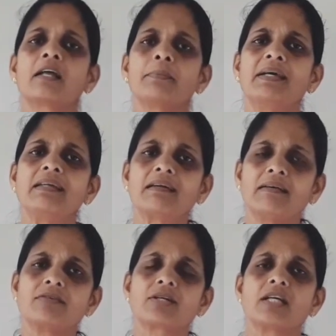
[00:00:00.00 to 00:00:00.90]
are many
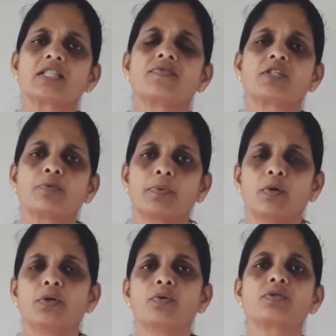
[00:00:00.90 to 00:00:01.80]
countries which
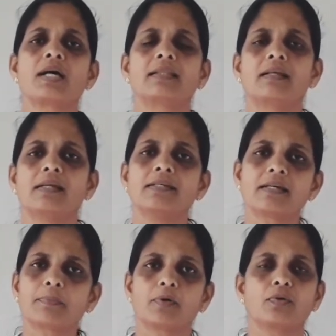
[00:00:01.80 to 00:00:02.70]
are the
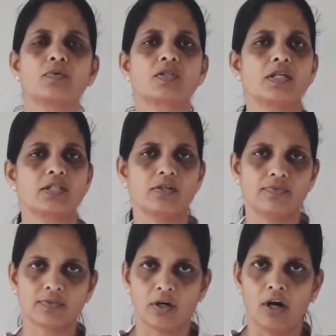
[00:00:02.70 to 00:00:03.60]
leading producers of
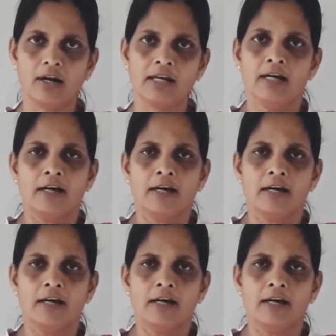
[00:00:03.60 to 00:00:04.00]
gold.